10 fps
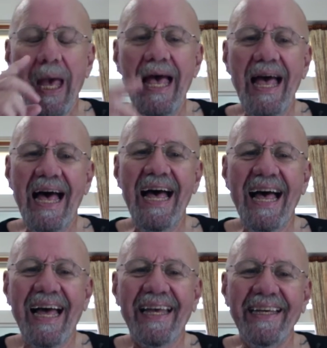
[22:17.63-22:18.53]

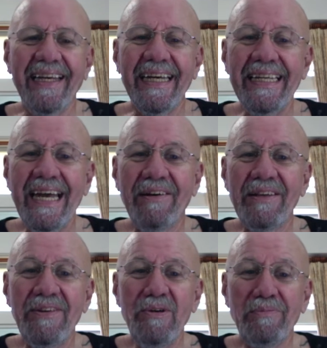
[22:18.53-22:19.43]
And now
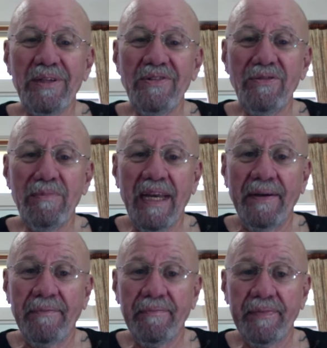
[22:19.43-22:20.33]
it's humorous to
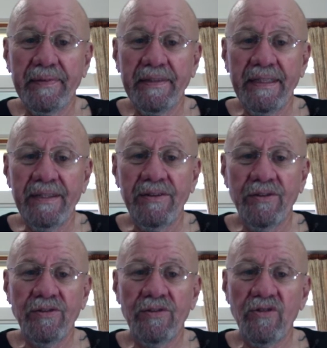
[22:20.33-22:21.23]
me,
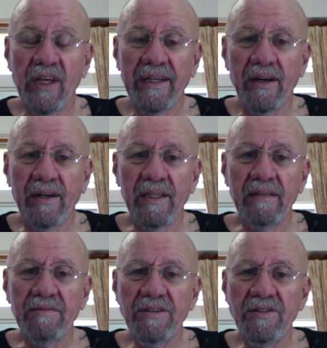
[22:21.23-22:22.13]
this desire.
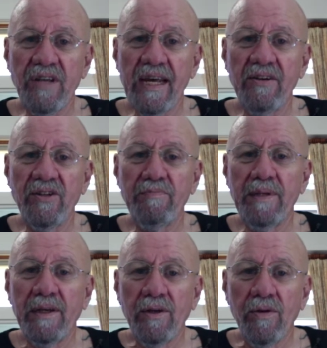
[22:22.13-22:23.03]
It was a desire to
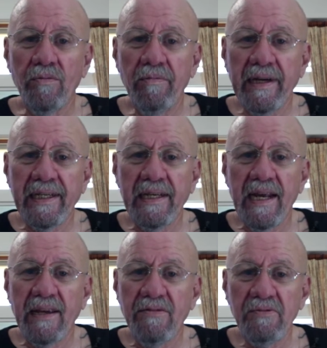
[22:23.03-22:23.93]
be
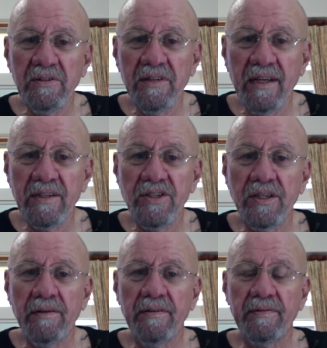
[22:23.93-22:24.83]
recognized for
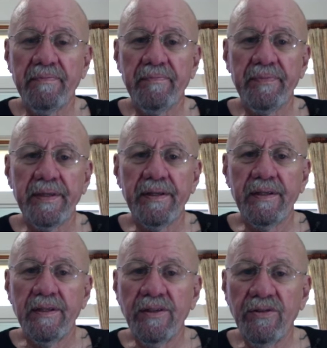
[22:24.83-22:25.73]
intelligent,
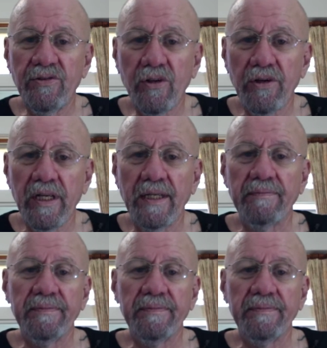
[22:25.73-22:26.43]
discerning,